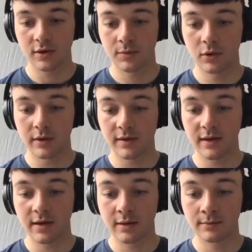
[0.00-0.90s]
export this
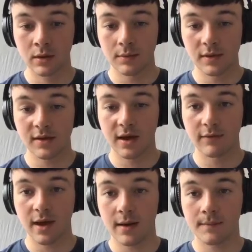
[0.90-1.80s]
here, we
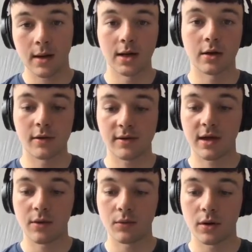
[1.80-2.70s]
save that, and we go to
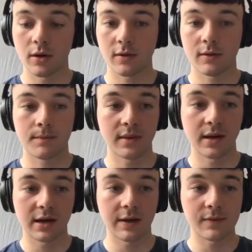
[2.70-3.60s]
keywords, and
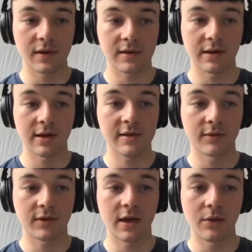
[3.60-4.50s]
then it gives us a list
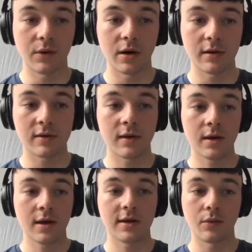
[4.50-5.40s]
of keywords
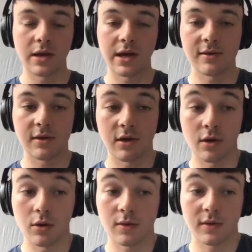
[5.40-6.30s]
that we need to
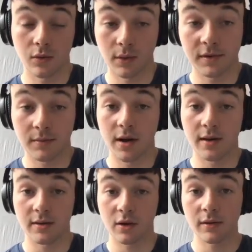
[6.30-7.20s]
use to
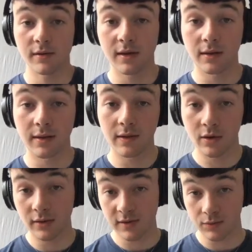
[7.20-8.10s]
optimize the content, that the
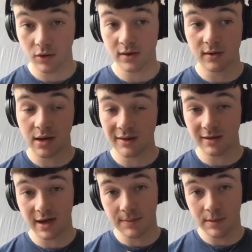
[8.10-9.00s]
content writer needs
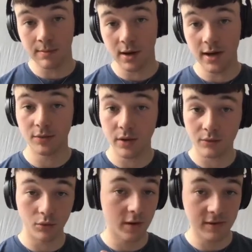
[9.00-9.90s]
to keep in mind
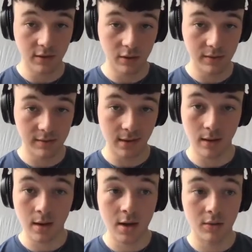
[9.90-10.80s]
when writing
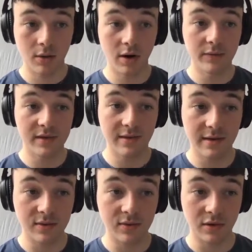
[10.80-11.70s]
content. Right, obviously
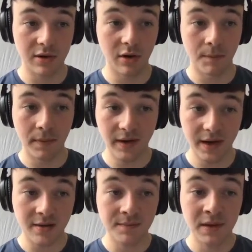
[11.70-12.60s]
this is a lot
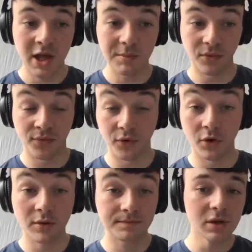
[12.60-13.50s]
bigger
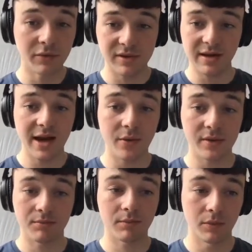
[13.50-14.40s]
before. Obviously now
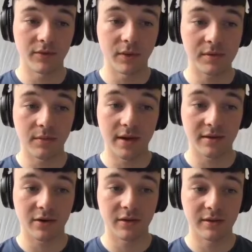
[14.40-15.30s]
we've
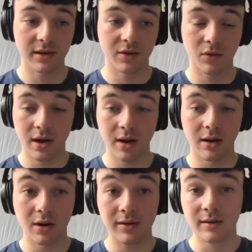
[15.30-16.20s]
optimized the content quite a
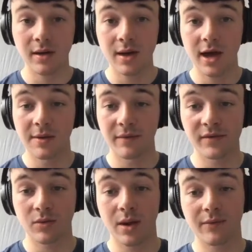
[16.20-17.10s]
lot.
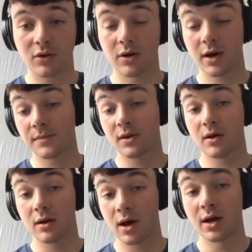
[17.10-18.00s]
Obviously we haven't got it up
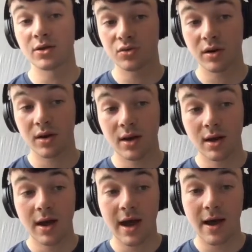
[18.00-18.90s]
to 100,
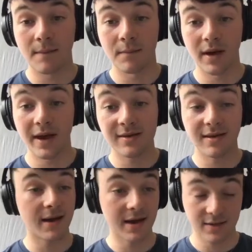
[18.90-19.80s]
but
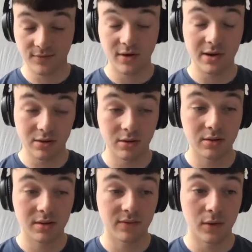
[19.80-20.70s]
88 is very
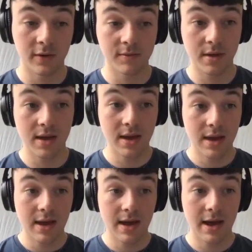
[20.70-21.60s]
good if you ask me.
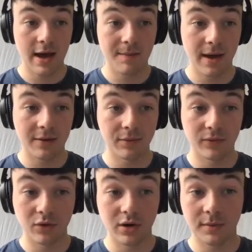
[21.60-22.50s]
And
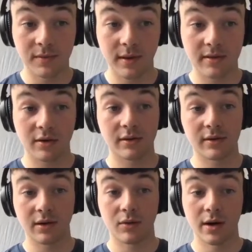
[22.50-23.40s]
we've already optimized the
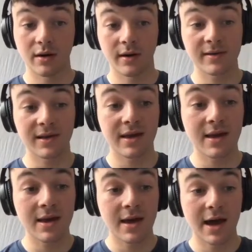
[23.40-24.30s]
content quite
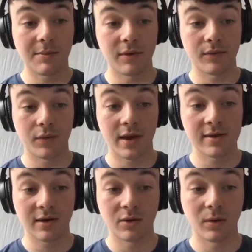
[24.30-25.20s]
nicely, and we're
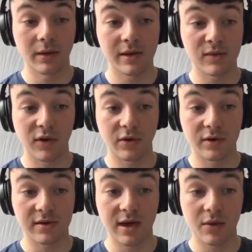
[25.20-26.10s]
hitting all of these
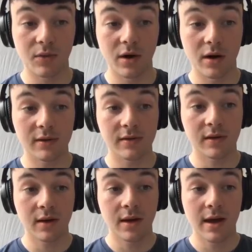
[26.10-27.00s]
focus
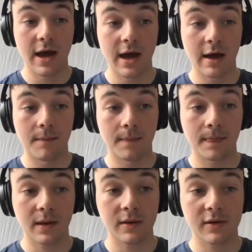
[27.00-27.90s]
keywords.
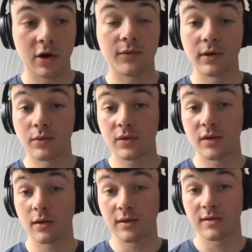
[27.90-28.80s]
So hopefully we'll
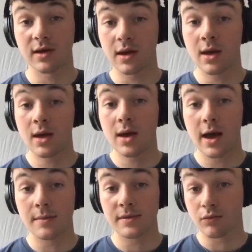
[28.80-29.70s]
start to see
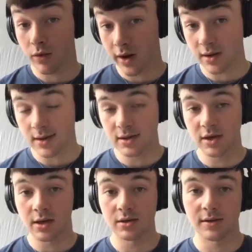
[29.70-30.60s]
some ranking
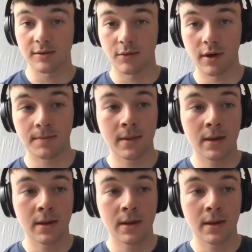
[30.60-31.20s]
changes, right?